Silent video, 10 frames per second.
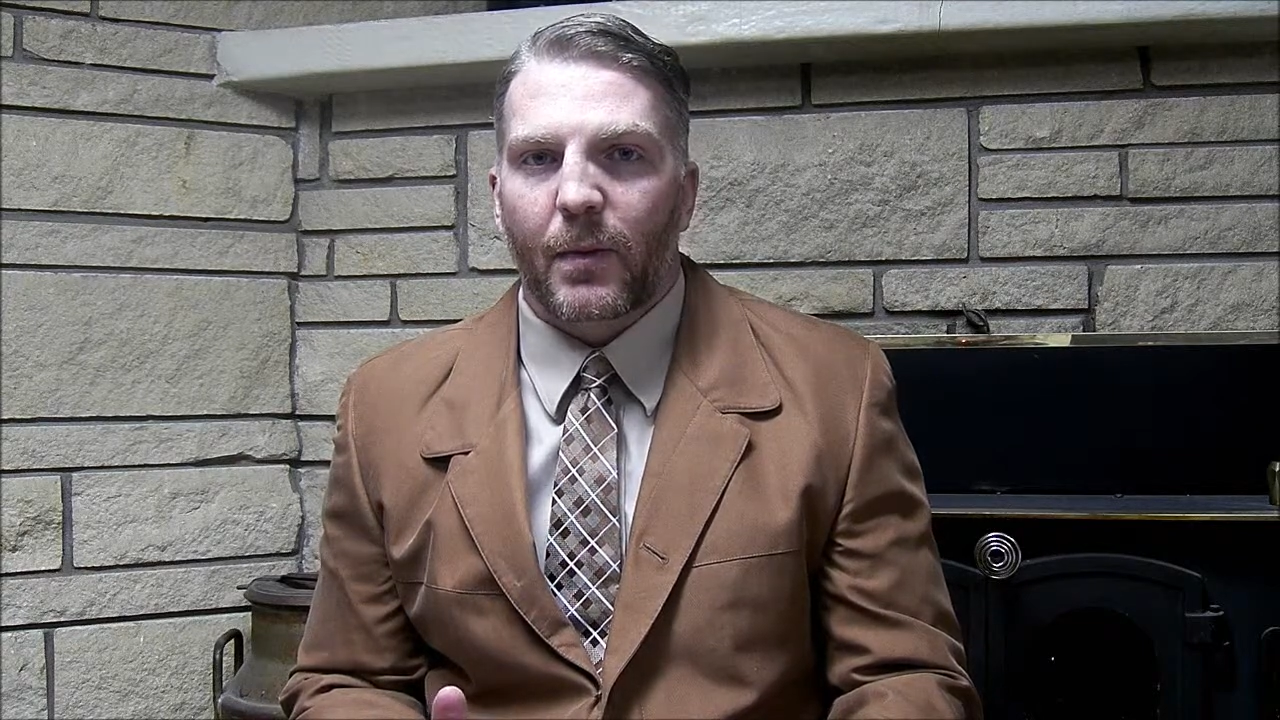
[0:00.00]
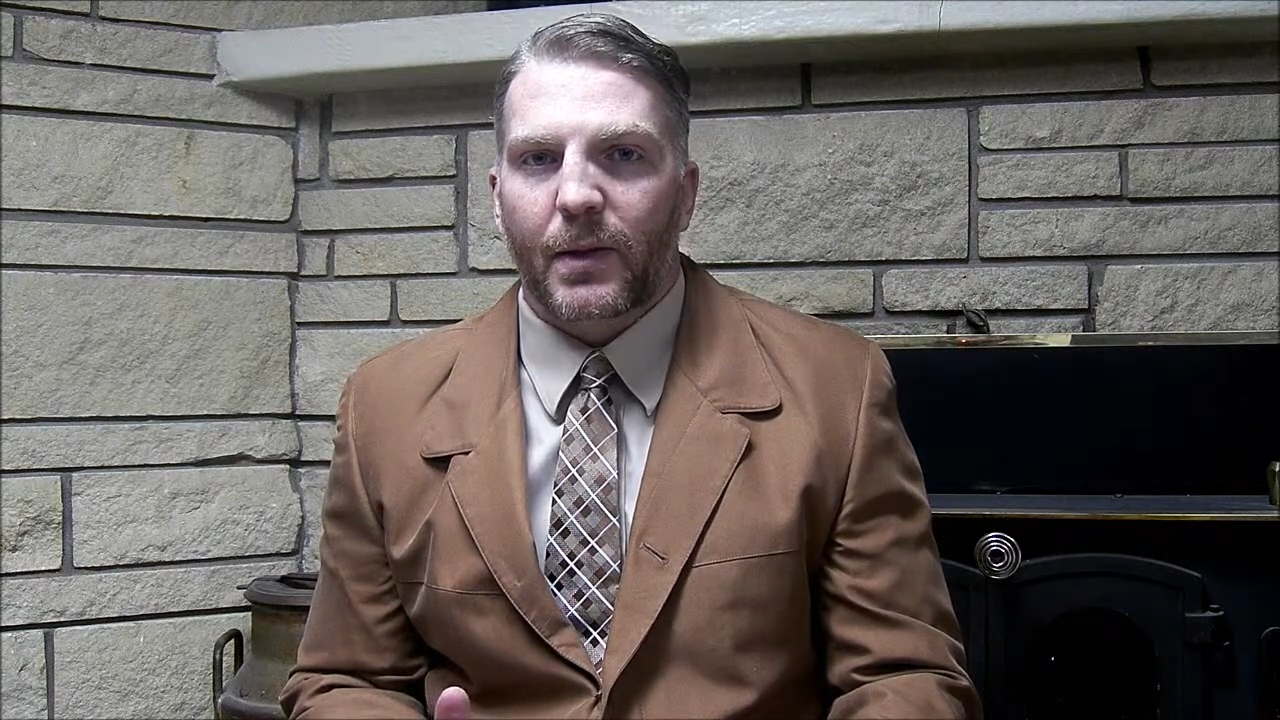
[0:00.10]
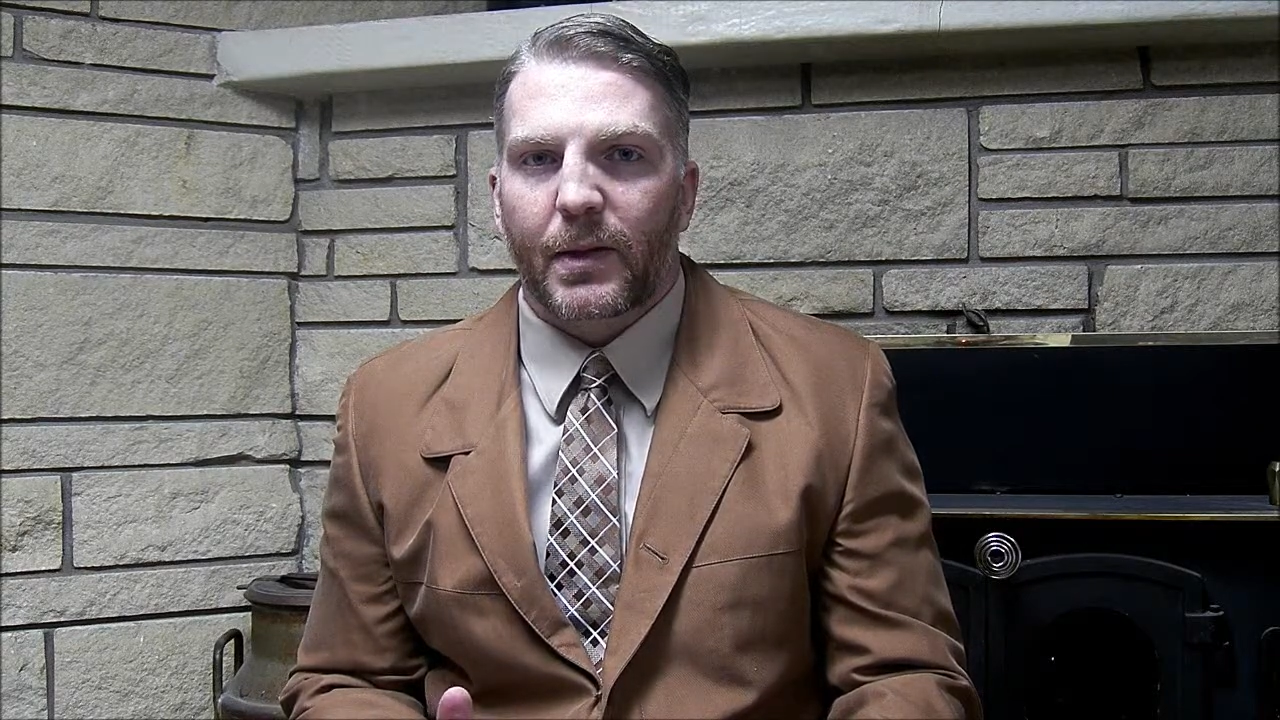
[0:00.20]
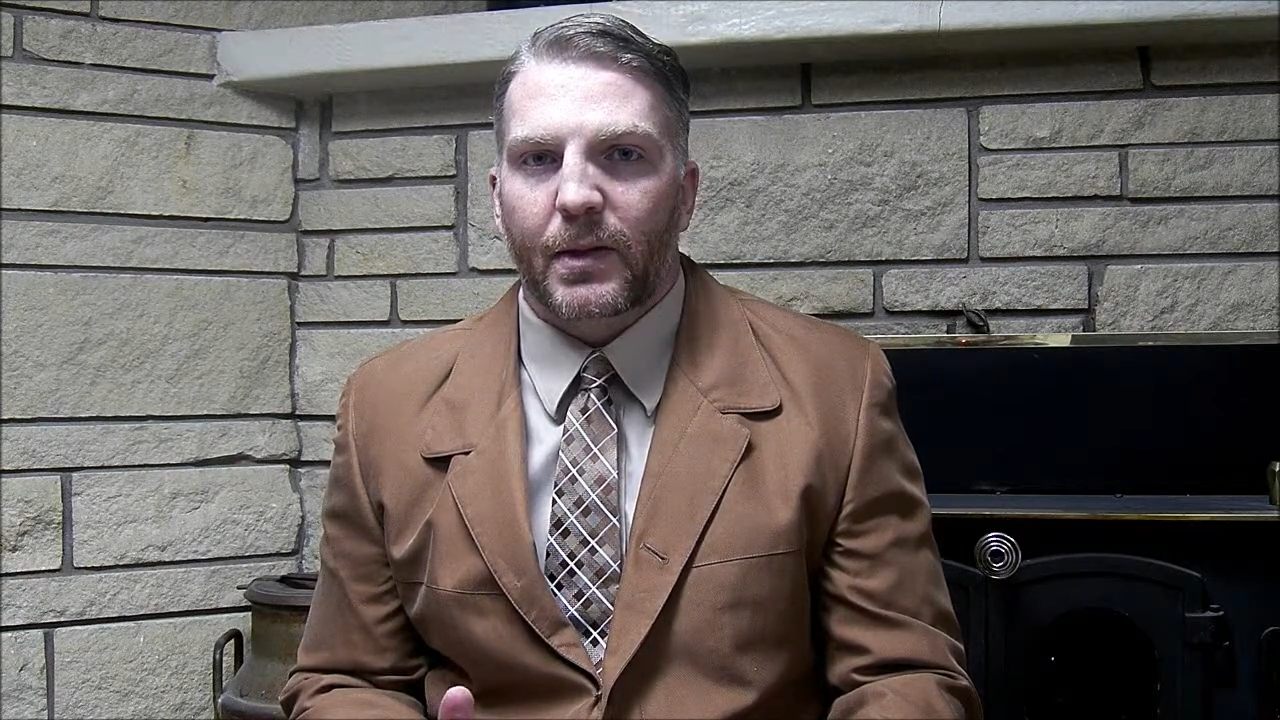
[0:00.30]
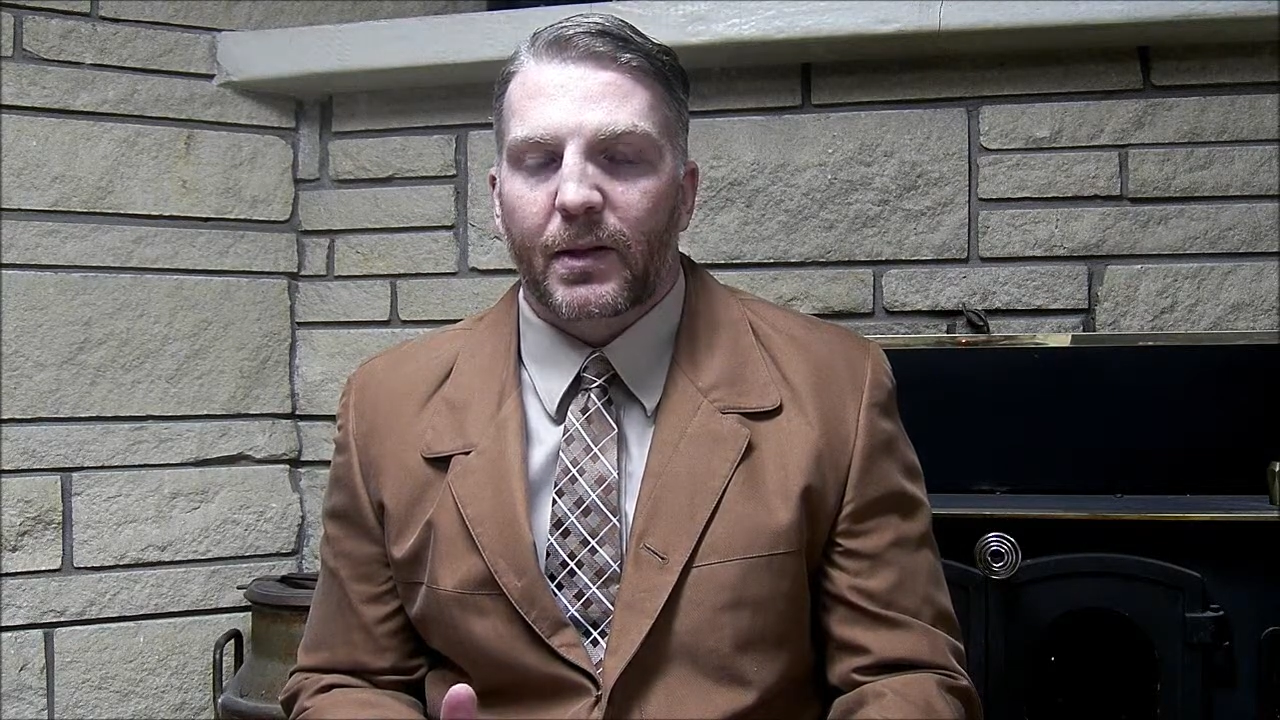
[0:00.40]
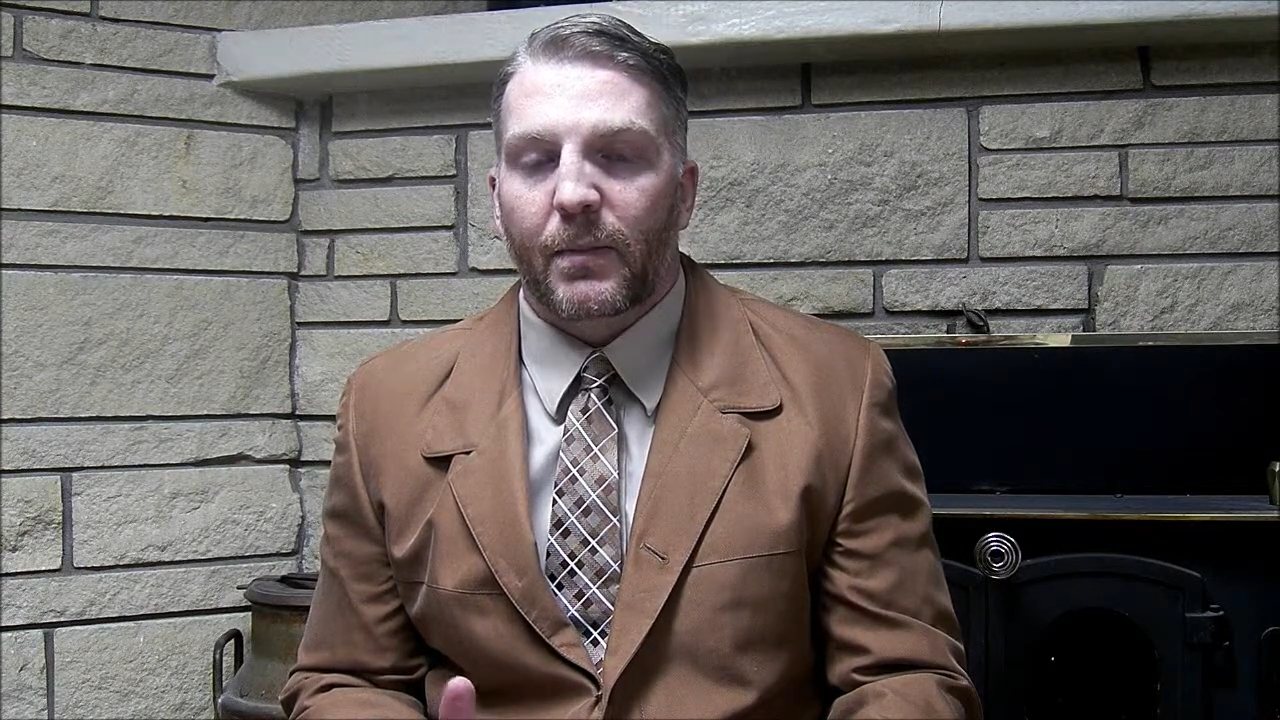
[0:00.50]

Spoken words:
residency.